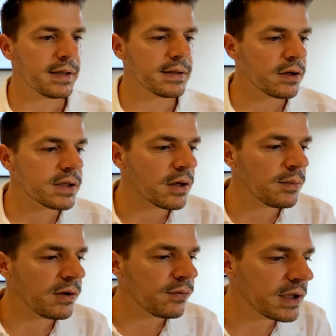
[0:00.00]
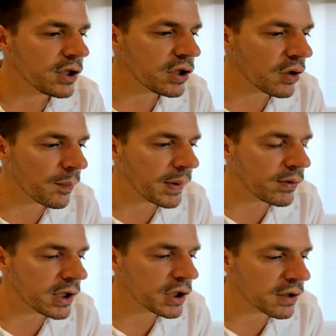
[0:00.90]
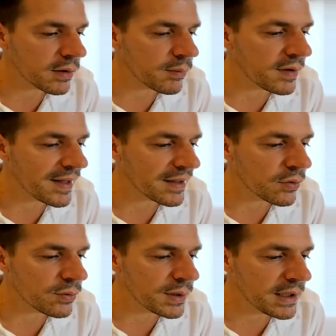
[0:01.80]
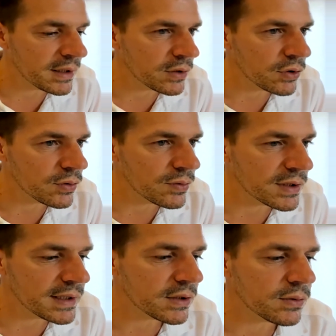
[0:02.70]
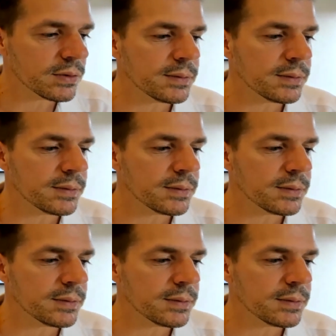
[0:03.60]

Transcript: semi-finishing operation mandatory to use this tool?